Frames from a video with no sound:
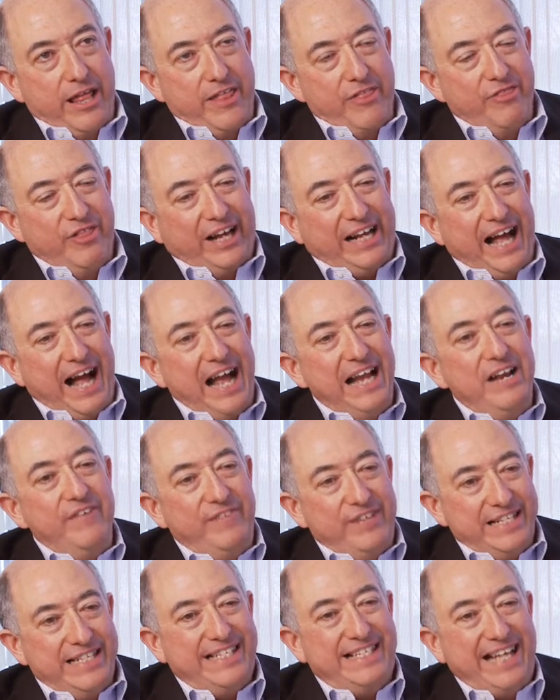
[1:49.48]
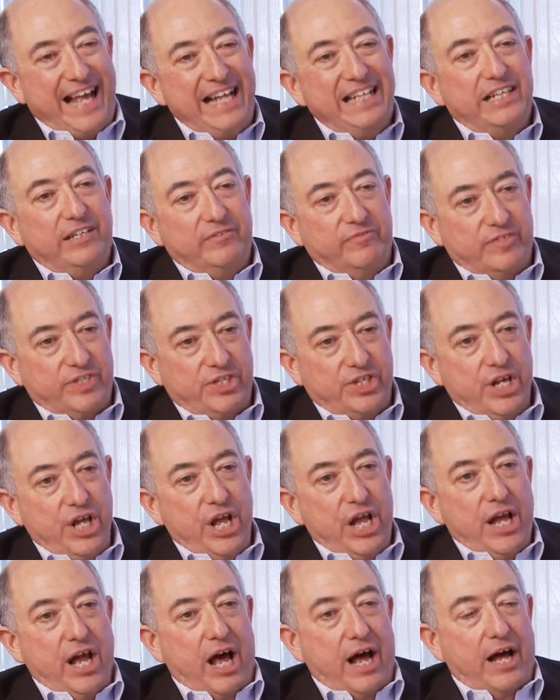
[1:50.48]
the kind of incentives
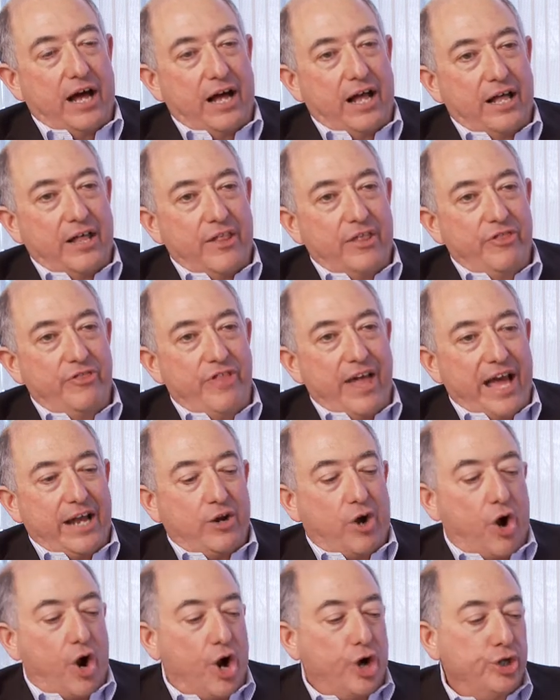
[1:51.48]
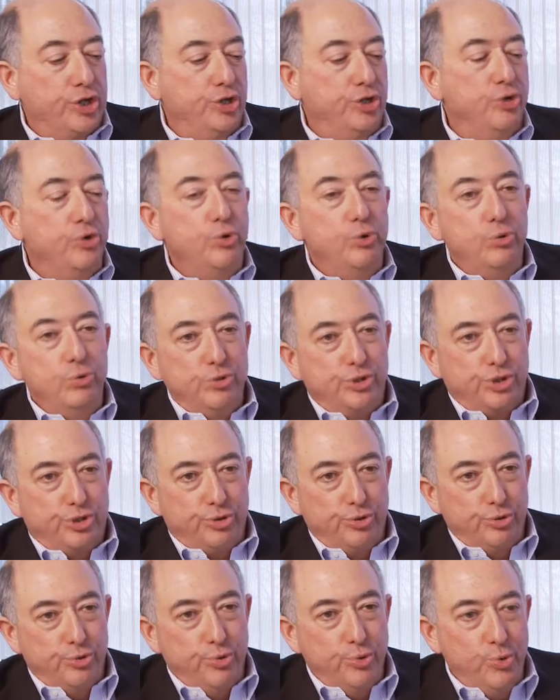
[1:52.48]
that are used
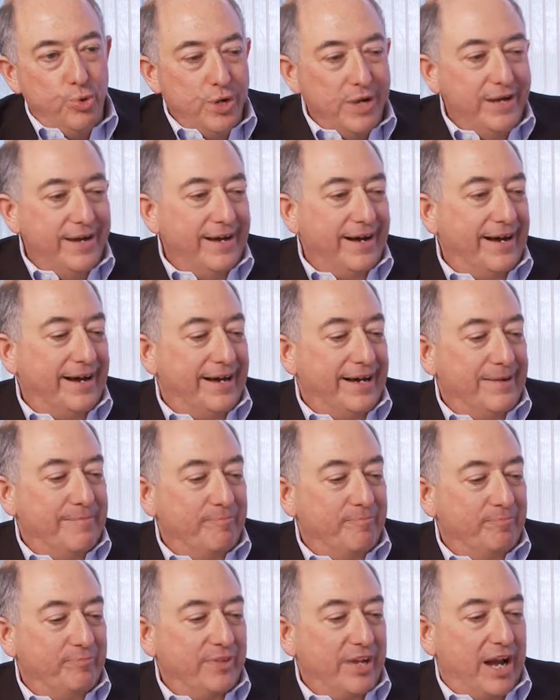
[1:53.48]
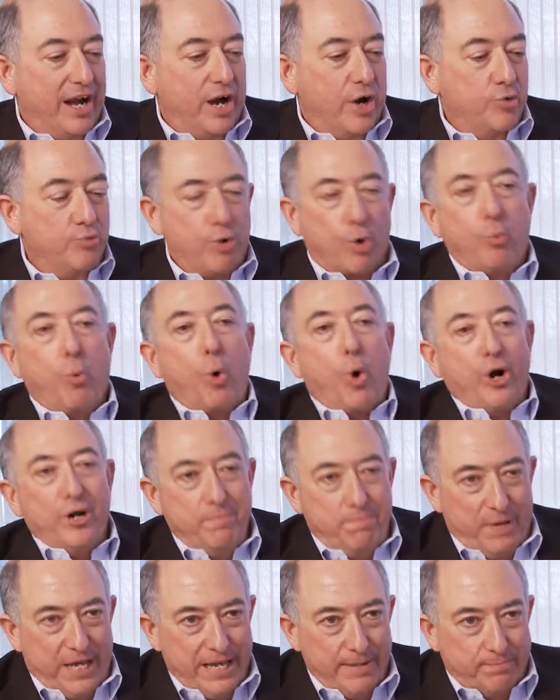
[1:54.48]
to
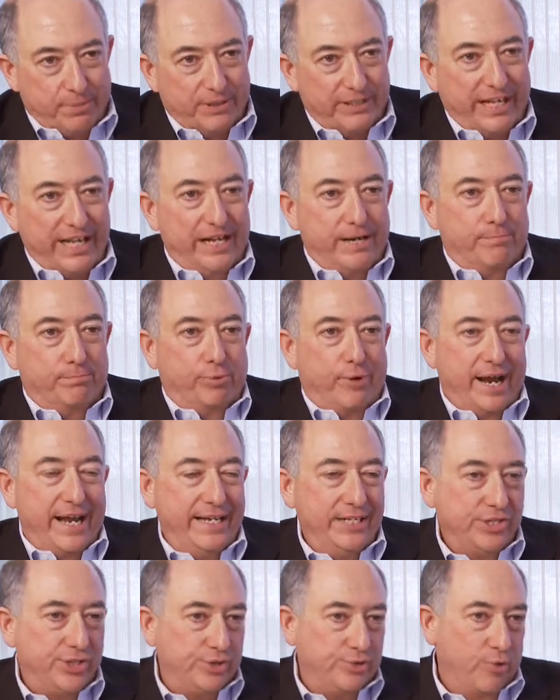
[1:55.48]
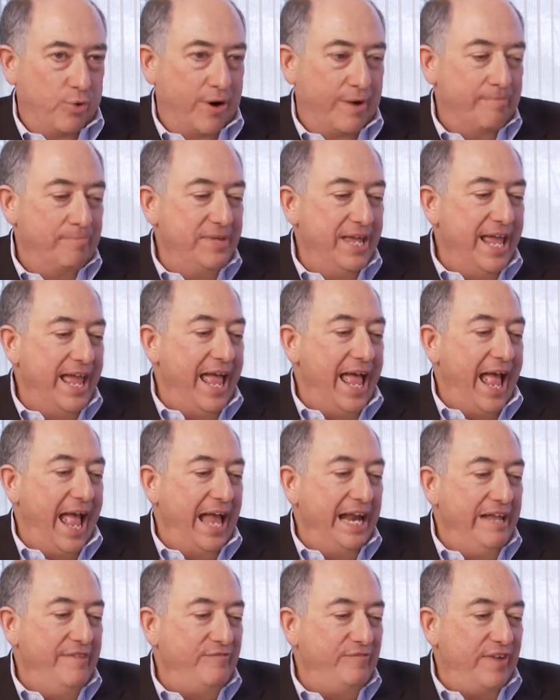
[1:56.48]
reward people in a brainstorm.
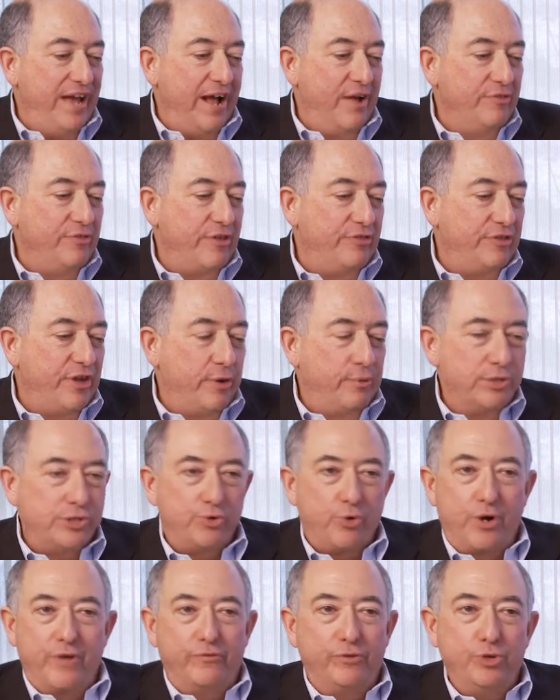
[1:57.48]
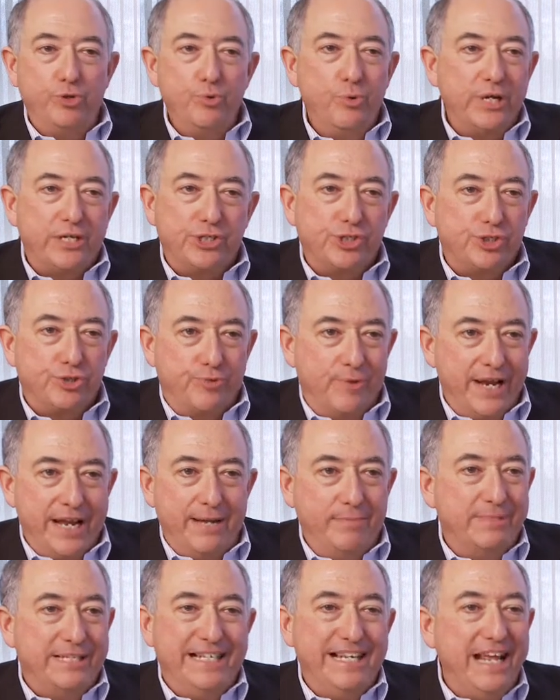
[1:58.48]
And he found that there were sort of two
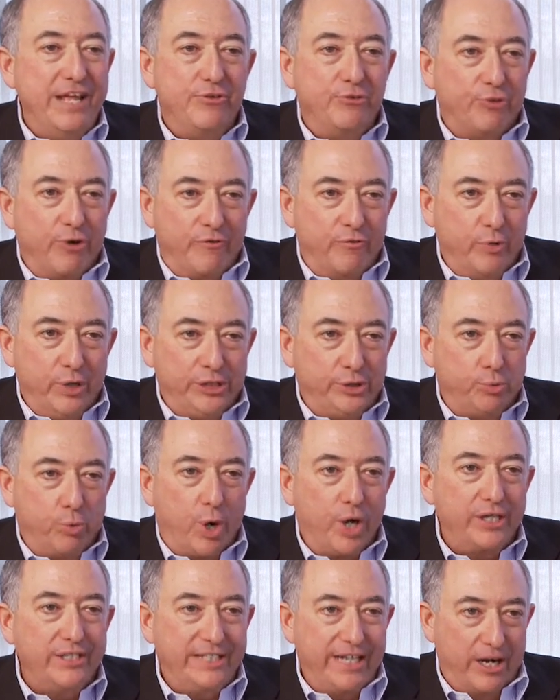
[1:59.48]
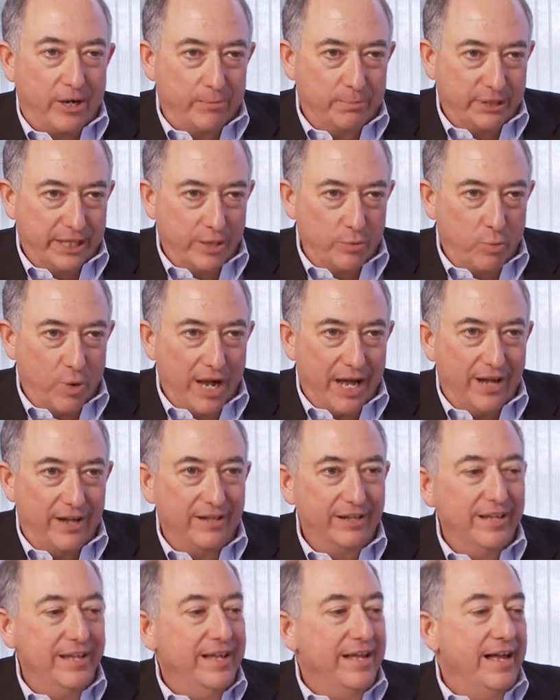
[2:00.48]
extremes, neither of which worked terribly
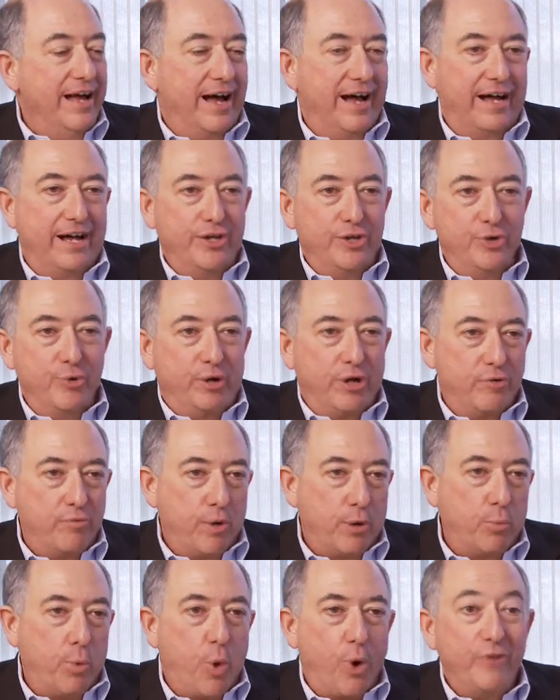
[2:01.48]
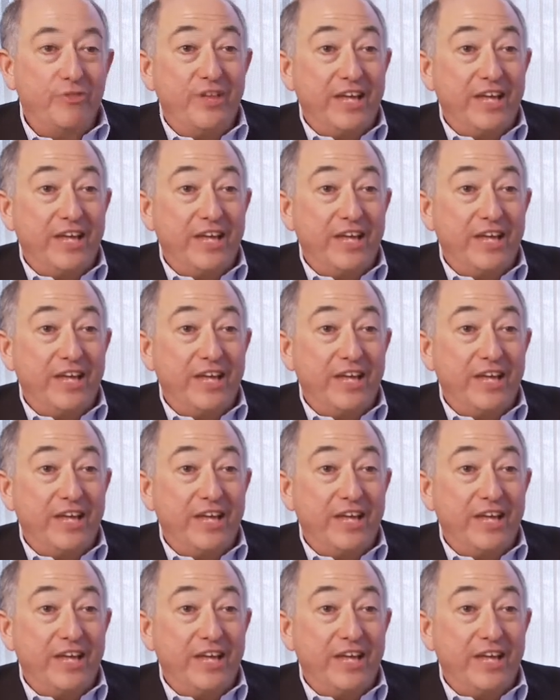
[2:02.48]
well. You can reward